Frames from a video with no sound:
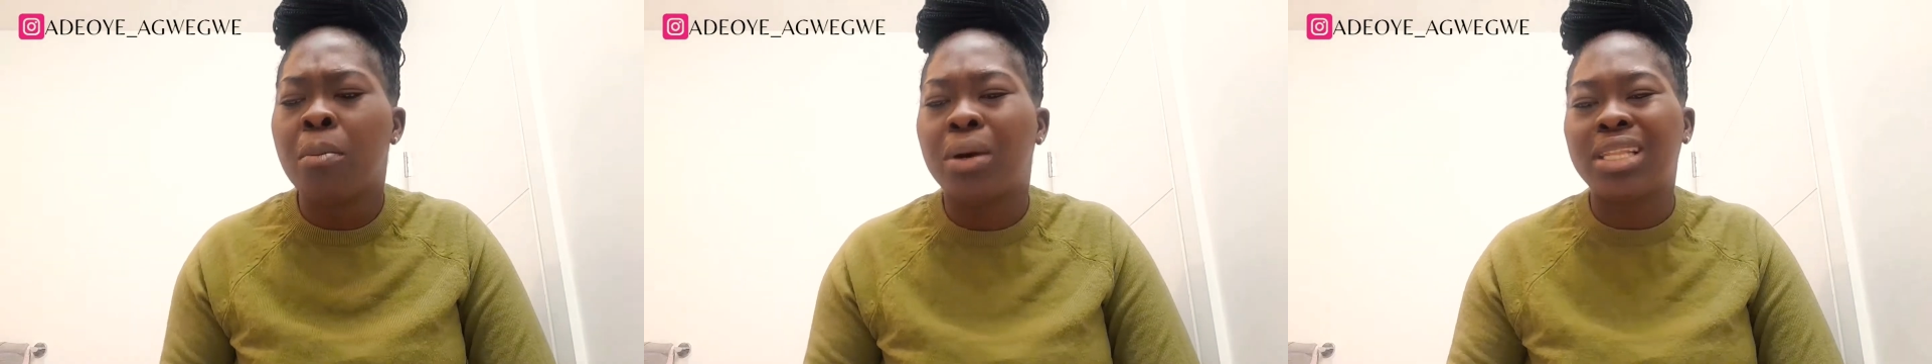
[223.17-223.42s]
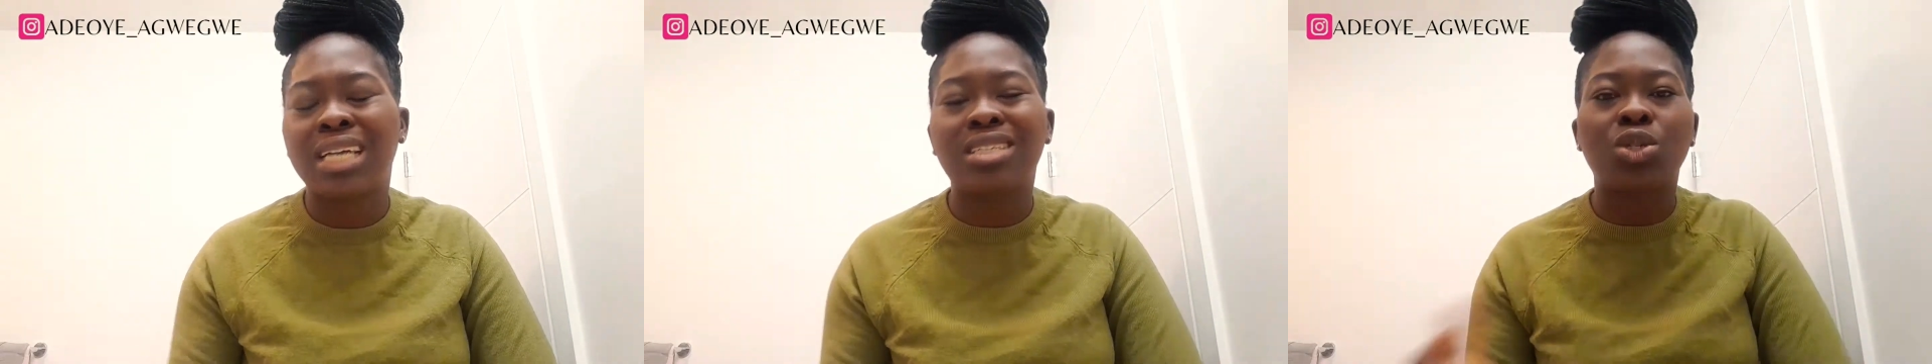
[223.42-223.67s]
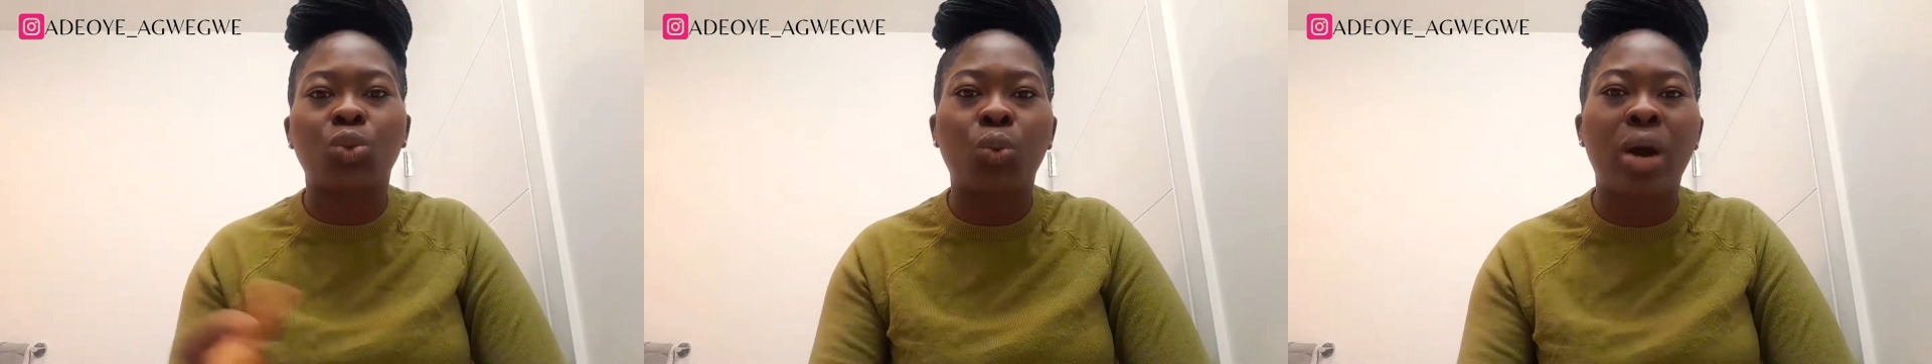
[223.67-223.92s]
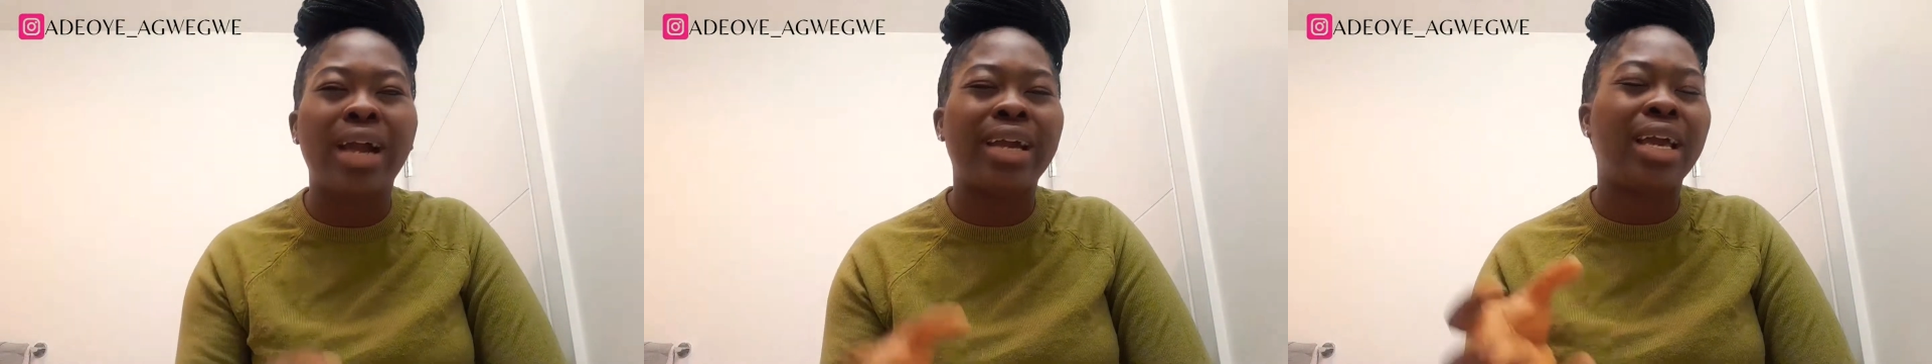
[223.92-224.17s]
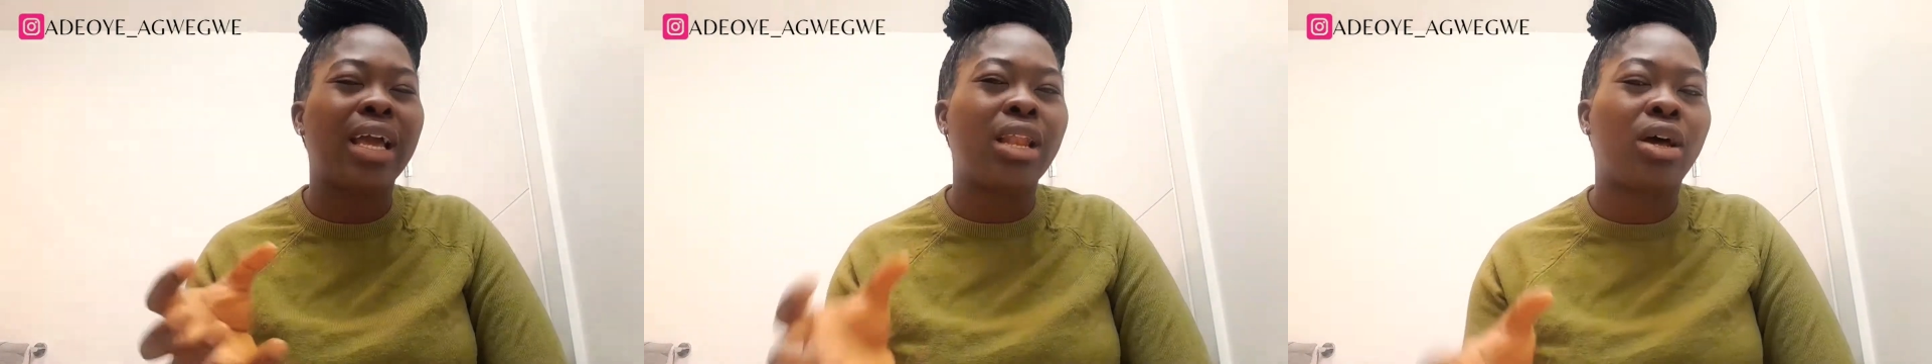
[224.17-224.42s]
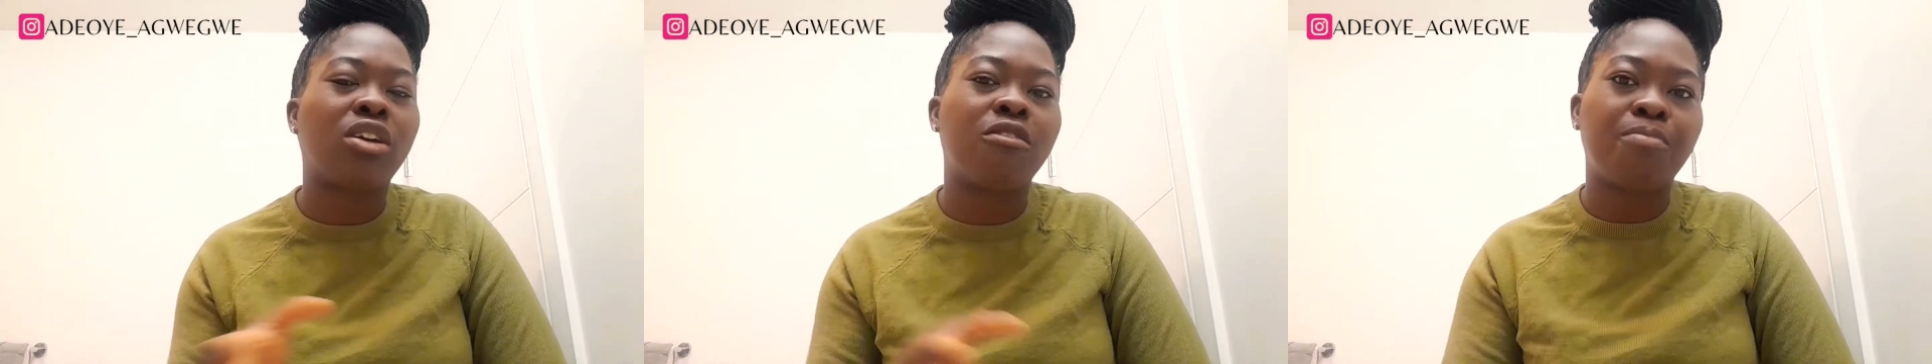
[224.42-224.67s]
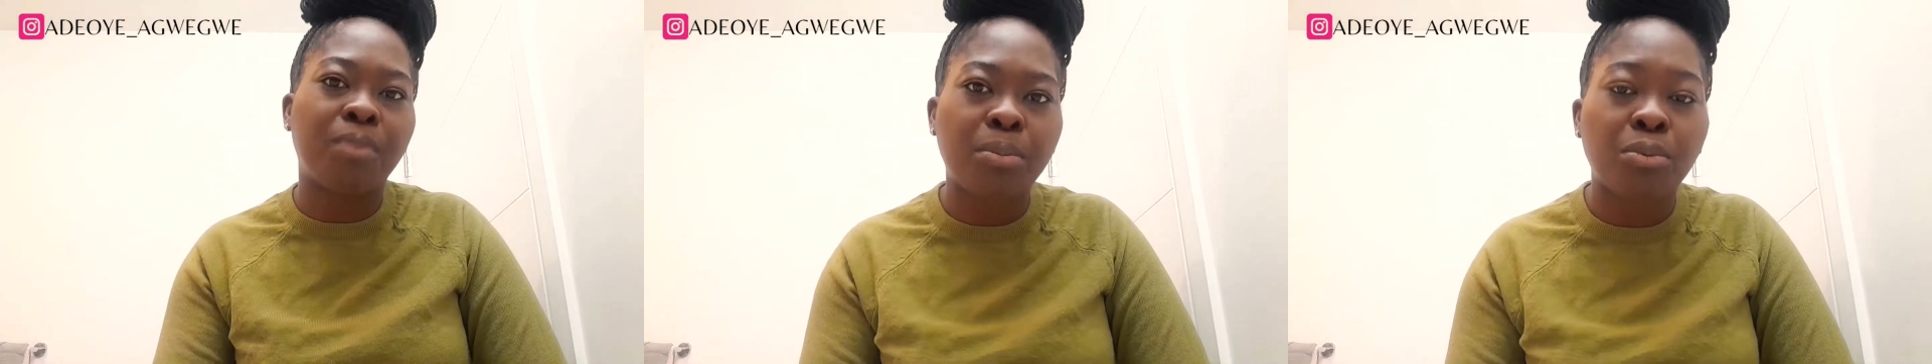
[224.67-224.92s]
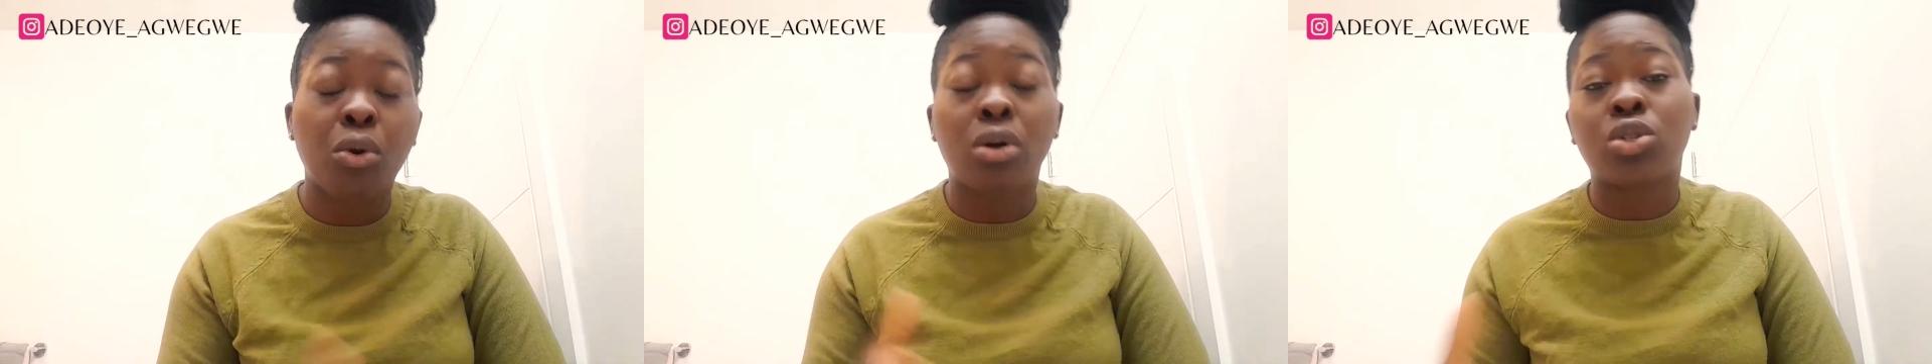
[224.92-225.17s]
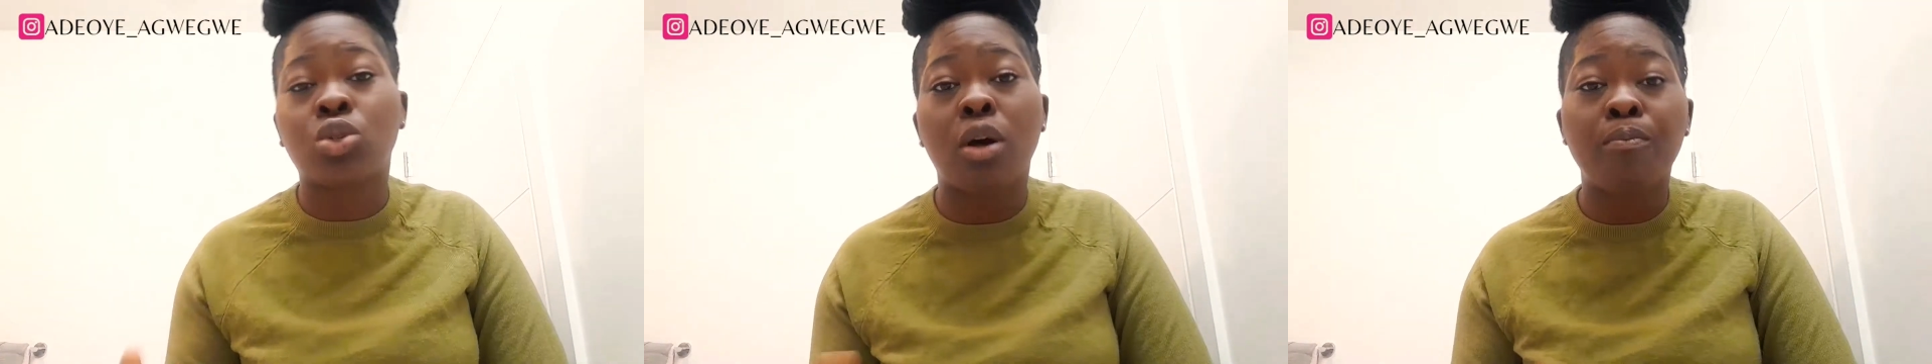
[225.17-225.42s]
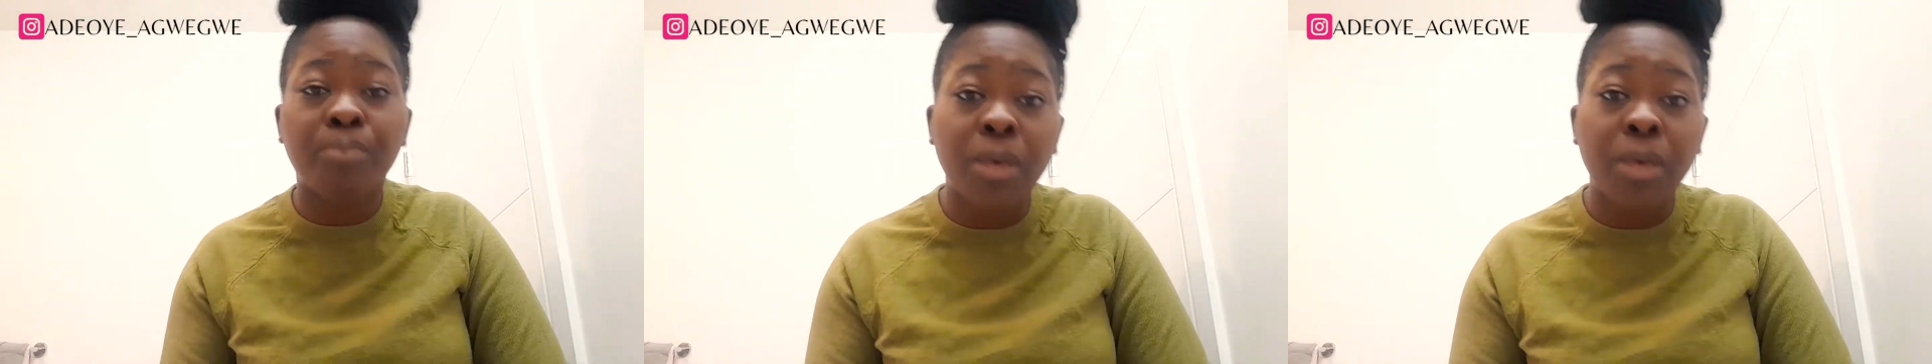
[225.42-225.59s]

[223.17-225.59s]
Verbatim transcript: but that is why a lot of people or some